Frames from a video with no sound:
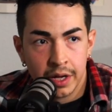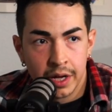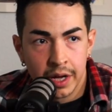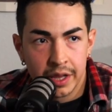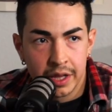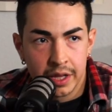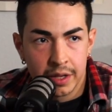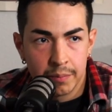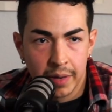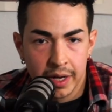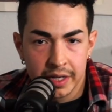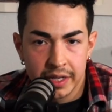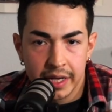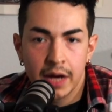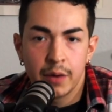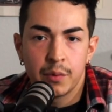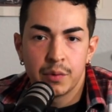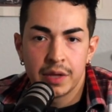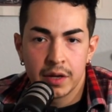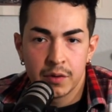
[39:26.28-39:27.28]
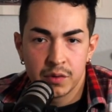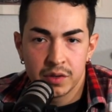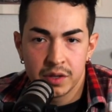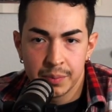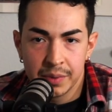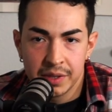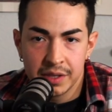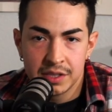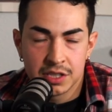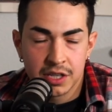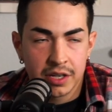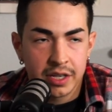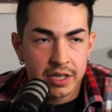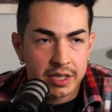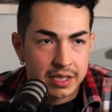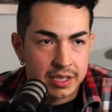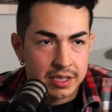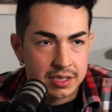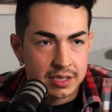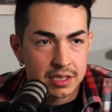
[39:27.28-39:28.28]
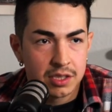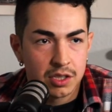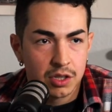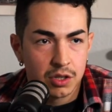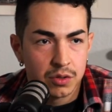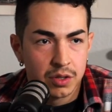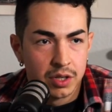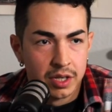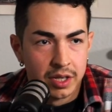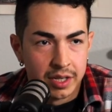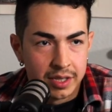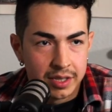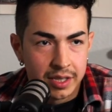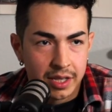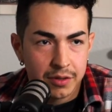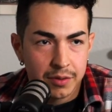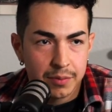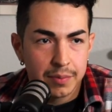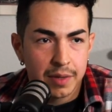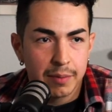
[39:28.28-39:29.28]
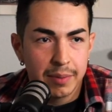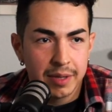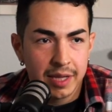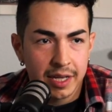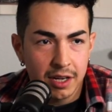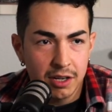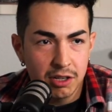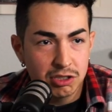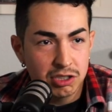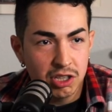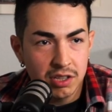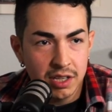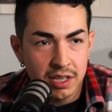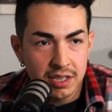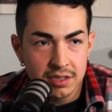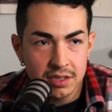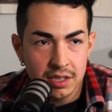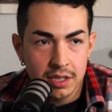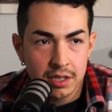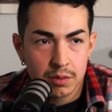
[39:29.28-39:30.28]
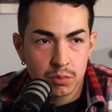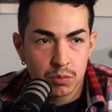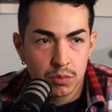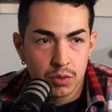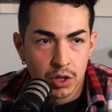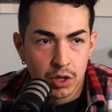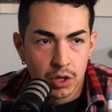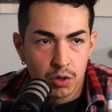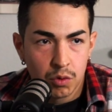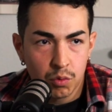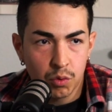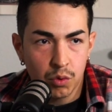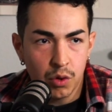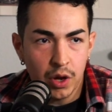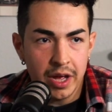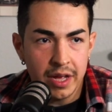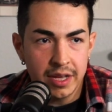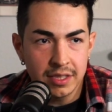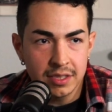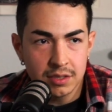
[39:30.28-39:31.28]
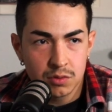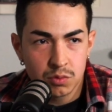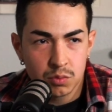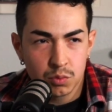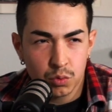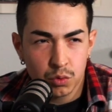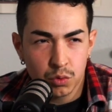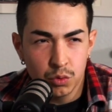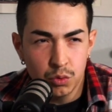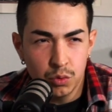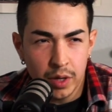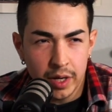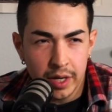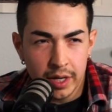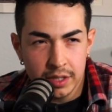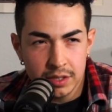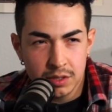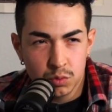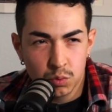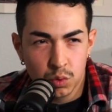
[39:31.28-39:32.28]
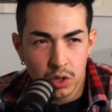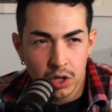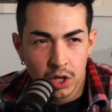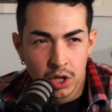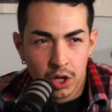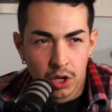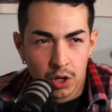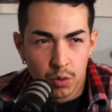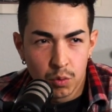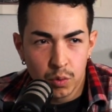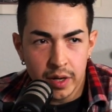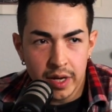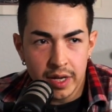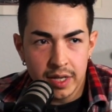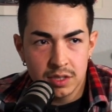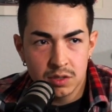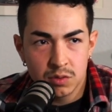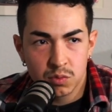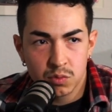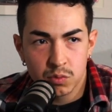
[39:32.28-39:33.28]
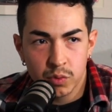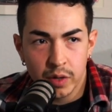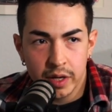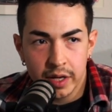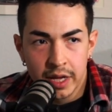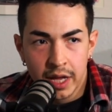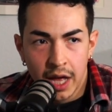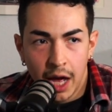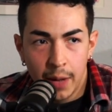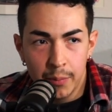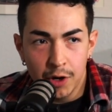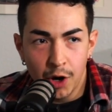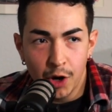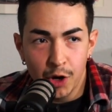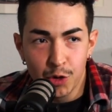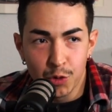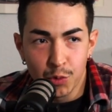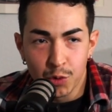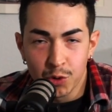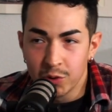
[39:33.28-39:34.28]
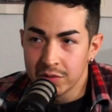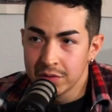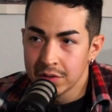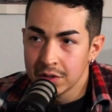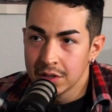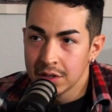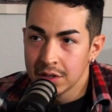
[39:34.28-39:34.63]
and then my dad when they were in the military, because you know they they'd be like, "How do you say your last name? Rez, Ruez, Rez, Rez. I'm gonna call you Roo,"